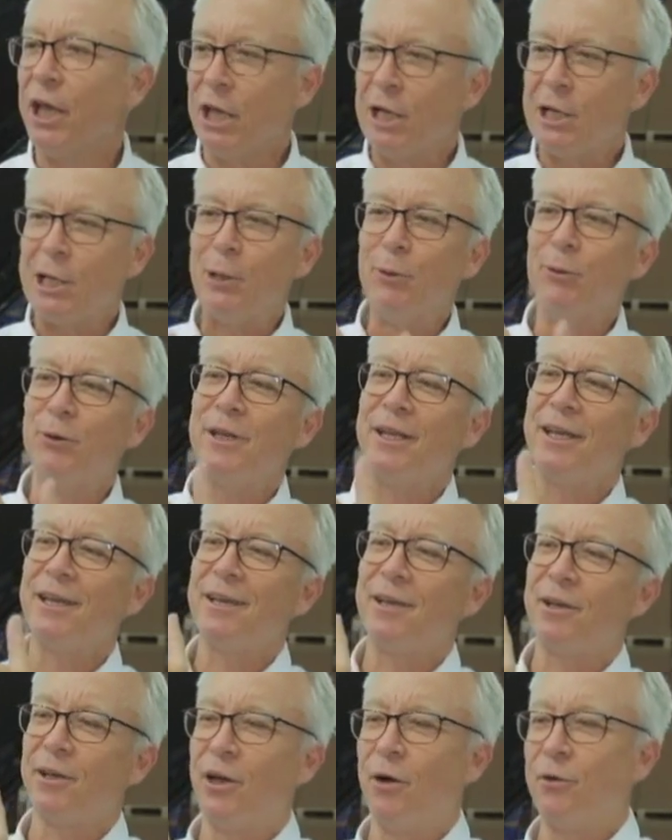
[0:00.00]

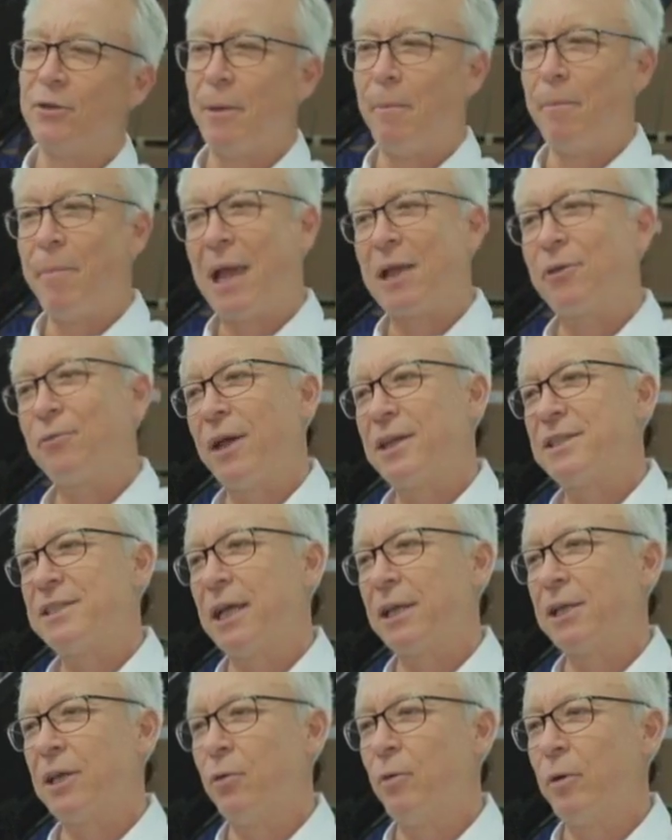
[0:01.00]
including, you know, the backrest
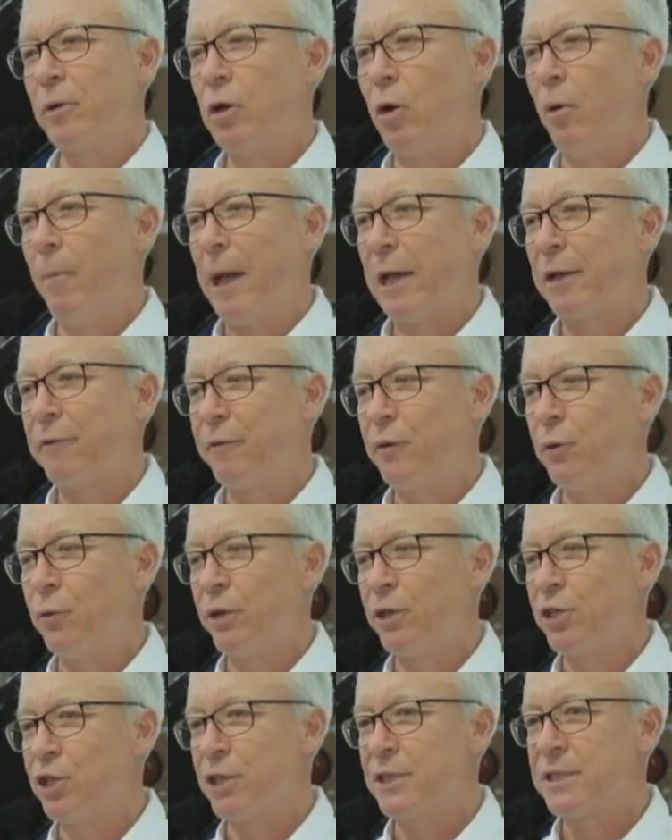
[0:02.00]
that can go back a few
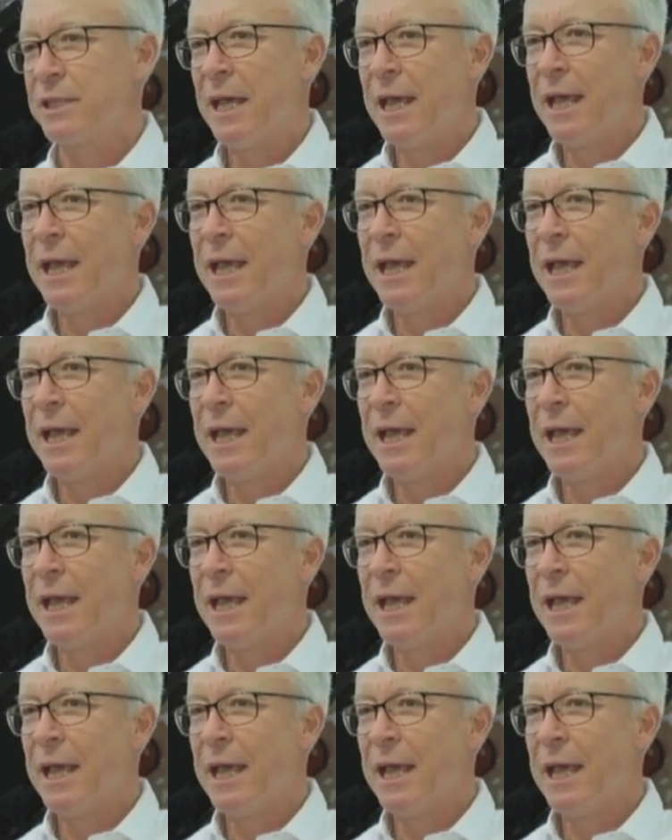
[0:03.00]
inches.